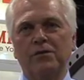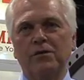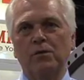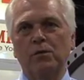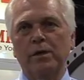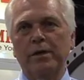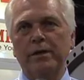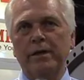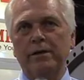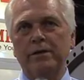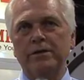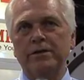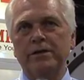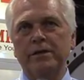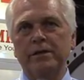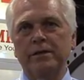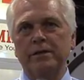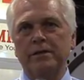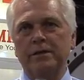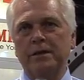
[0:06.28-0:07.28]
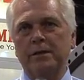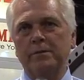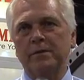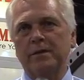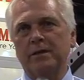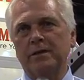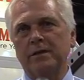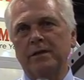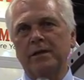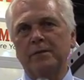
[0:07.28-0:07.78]
for Wind Energy at the
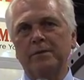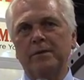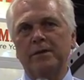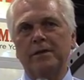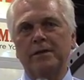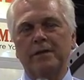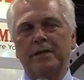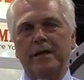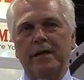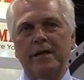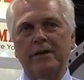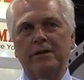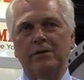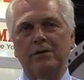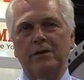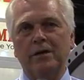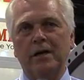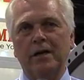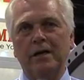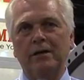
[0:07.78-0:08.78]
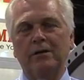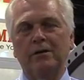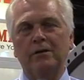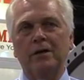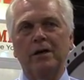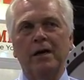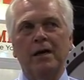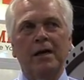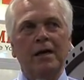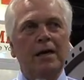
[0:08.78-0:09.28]
Timken Company in Canton, Ohio.
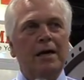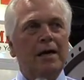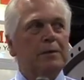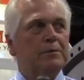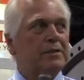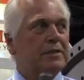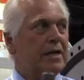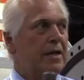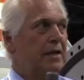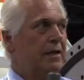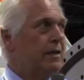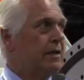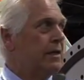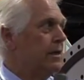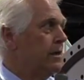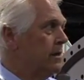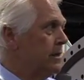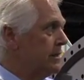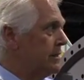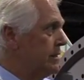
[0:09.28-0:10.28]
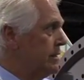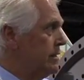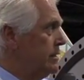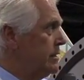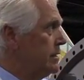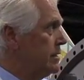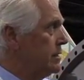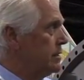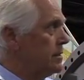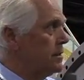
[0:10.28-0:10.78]
I'm standing here at
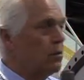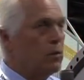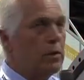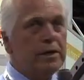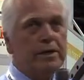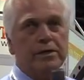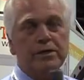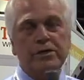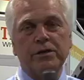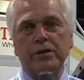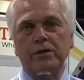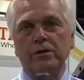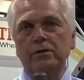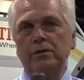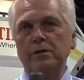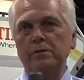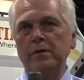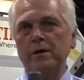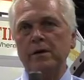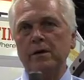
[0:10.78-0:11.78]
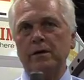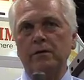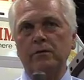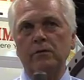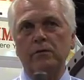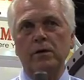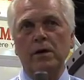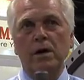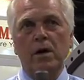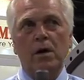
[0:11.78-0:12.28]
the uh, AWEA show, the
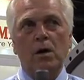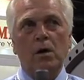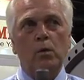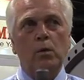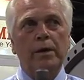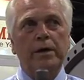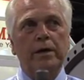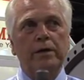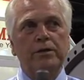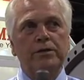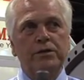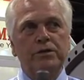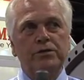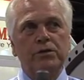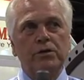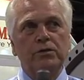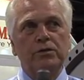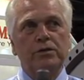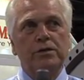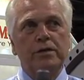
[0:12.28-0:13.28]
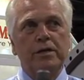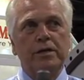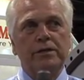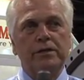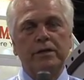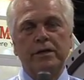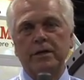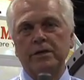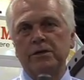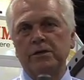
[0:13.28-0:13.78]
American Wind Energy
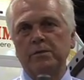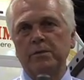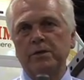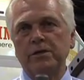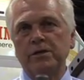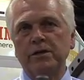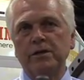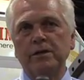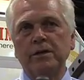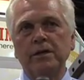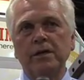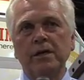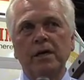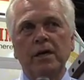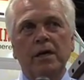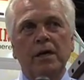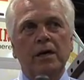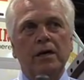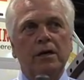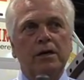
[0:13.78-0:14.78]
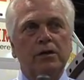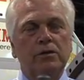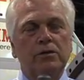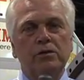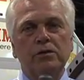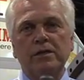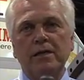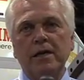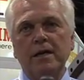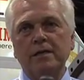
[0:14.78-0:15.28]
Association exhibition, uh,
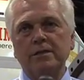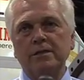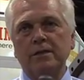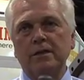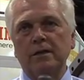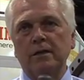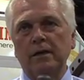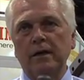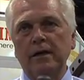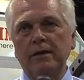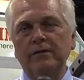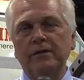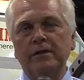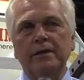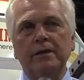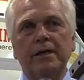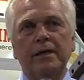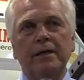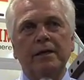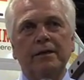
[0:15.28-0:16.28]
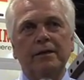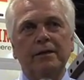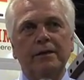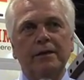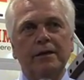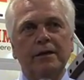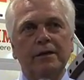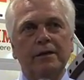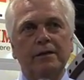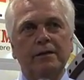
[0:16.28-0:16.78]
2011. And
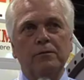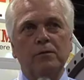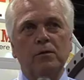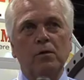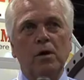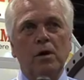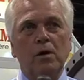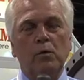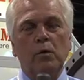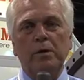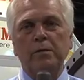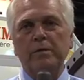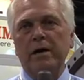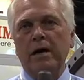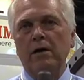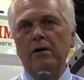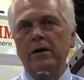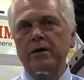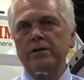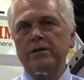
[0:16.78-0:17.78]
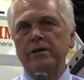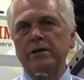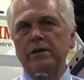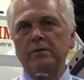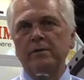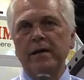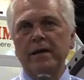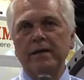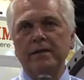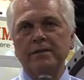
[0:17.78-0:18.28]
uh, Wind Power Engineering
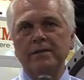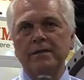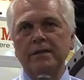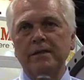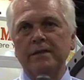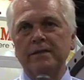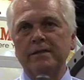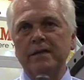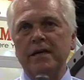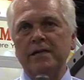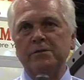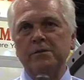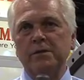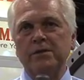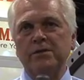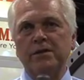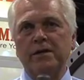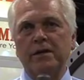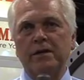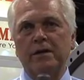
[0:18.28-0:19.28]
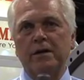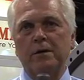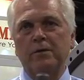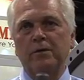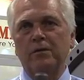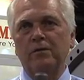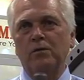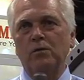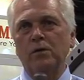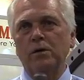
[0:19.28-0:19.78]
Magazine has asked me to say a
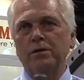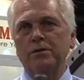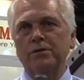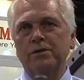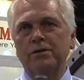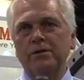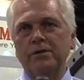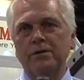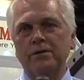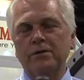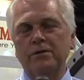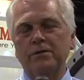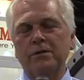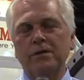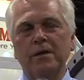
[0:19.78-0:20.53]
couple of words to you